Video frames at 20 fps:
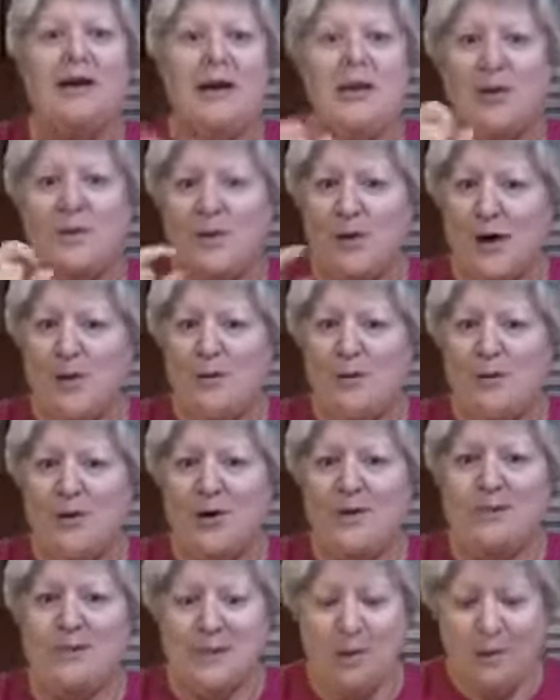The problem
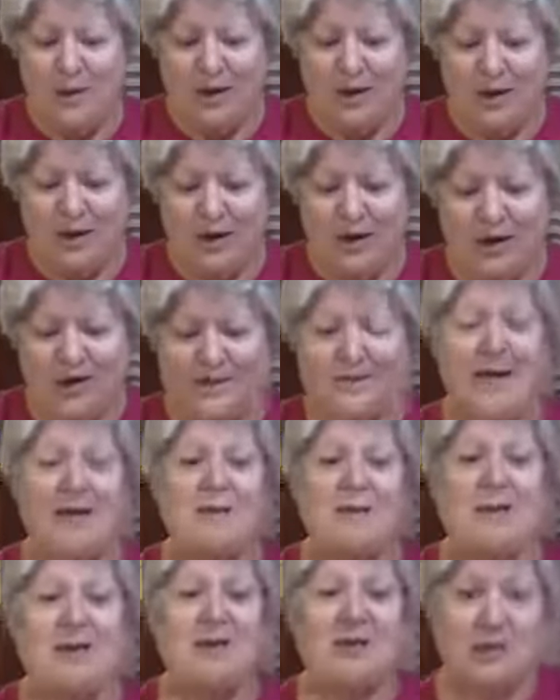was that one of the guys came
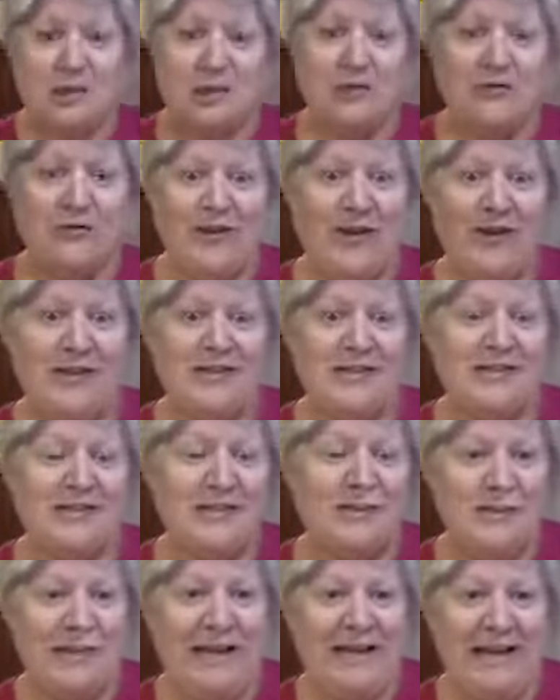down so fast
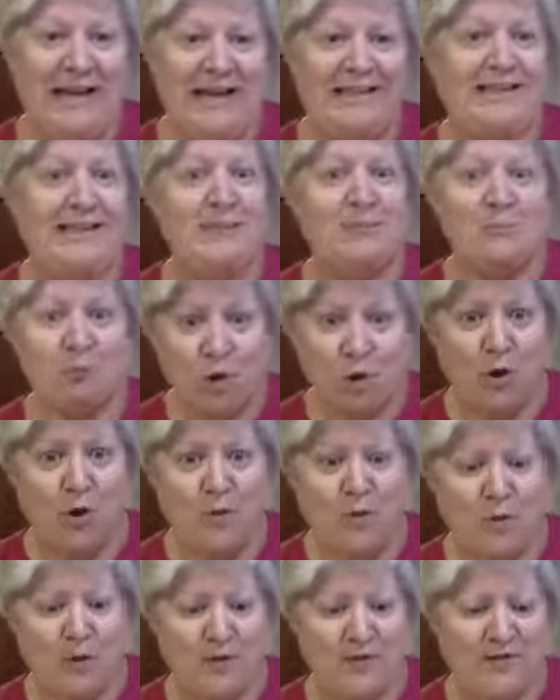that when he landed, he broke
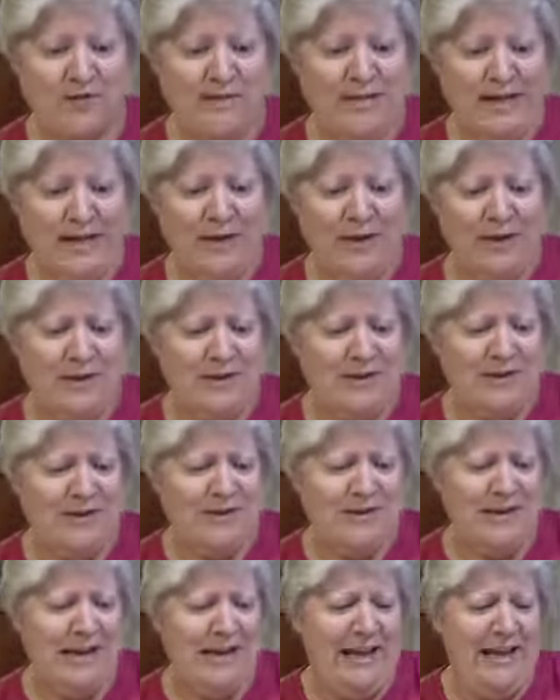both of his ankles. I
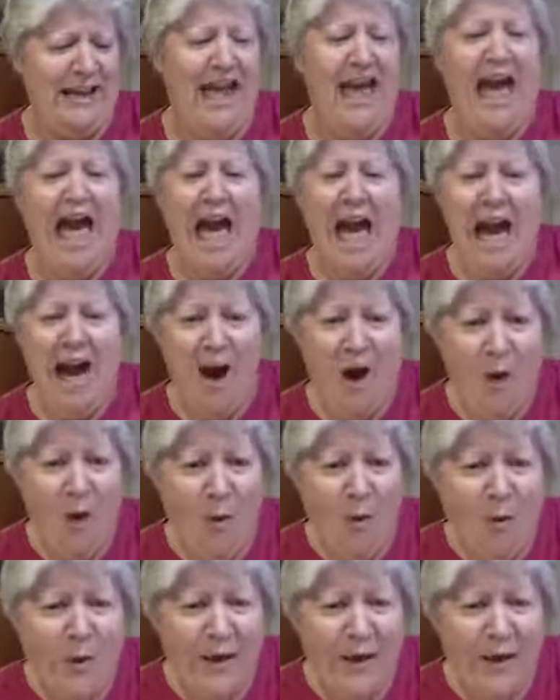was like, how?